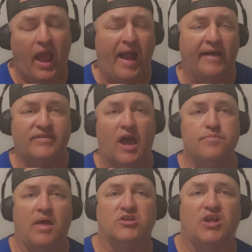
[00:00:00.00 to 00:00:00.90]
As
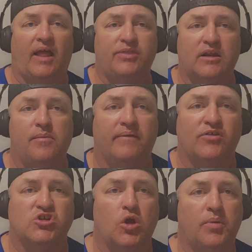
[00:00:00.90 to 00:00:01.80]
I mentioned, I think the
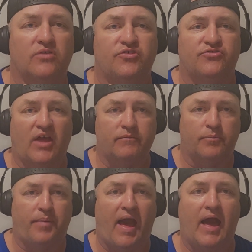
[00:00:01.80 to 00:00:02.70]
Memphis Showboats just have a
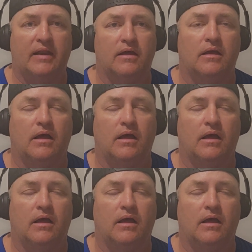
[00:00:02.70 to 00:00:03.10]
bad